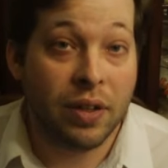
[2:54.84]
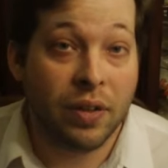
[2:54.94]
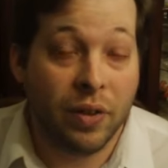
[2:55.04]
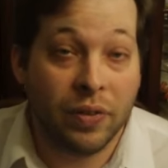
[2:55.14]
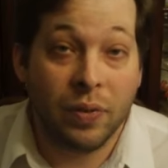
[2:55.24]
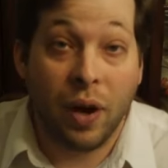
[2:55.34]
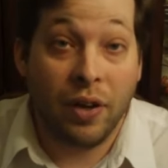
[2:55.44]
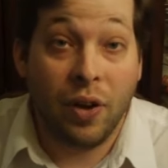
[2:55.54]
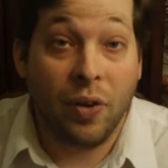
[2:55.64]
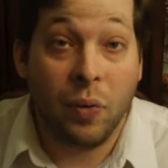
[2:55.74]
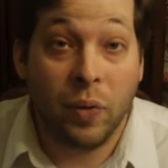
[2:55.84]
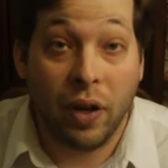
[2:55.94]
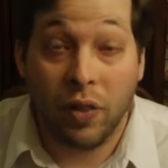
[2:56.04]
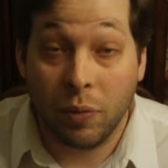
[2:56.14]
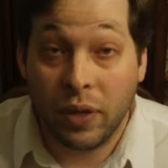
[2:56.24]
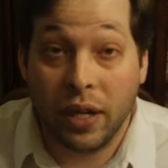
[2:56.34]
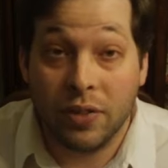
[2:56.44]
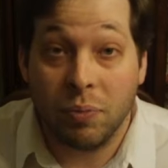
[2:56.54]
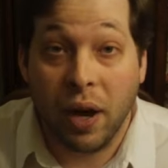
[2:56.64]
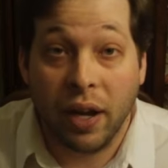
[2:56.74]
that I know
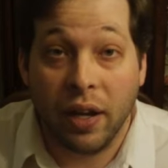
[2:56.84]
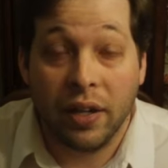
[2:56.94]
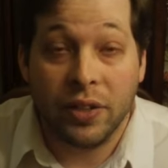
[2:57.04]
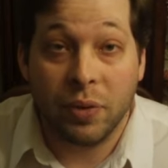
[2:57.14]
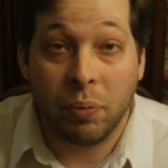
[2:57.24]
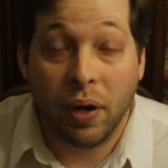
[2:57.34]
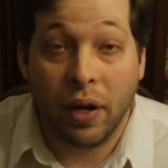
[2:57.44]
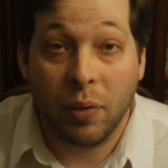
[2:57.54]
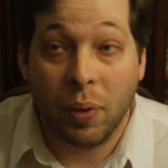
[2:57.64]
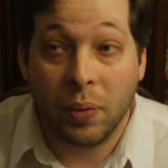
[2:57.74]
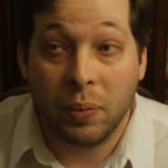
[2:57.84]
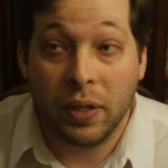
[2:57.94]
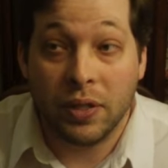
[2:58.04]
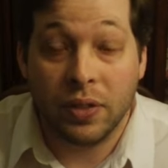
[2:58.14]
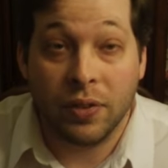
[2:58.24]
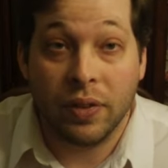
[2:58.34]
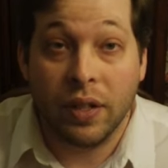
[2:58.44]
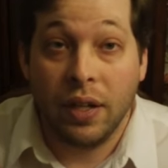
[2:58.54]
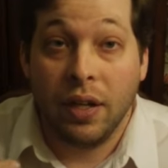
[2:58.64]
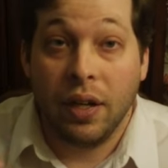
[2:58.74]
kids my age probably still
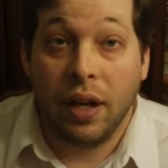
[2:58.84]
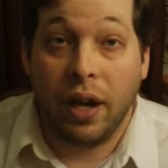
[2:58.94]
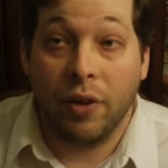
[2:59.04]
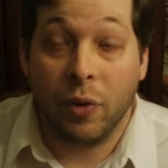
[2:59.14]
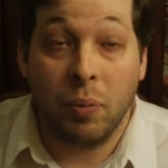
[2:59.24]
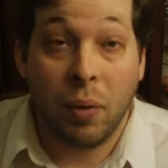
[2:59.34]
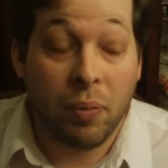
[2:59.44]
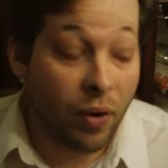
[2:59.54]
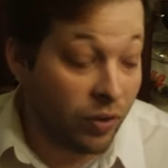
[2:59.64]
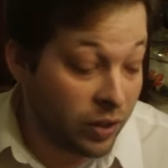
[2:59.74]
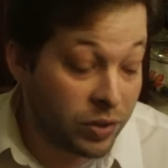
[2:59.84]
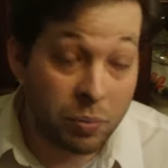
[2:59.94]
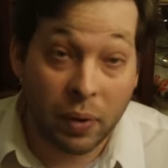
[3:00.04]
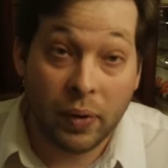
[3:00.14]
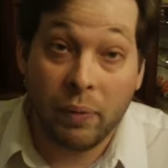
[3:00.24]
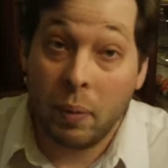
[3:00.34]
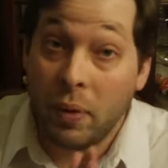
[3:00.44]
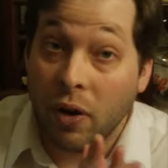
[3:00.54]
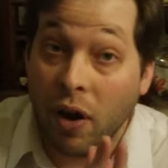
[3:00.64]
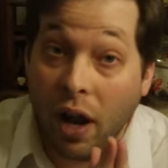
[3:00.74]
remember all these.
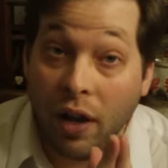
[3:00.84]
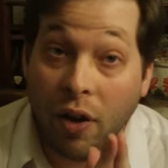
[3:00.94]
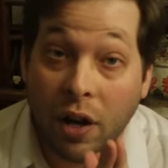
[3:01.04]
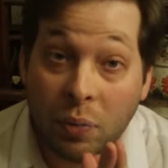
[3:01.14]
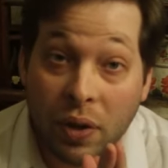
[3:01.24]
Remember Hot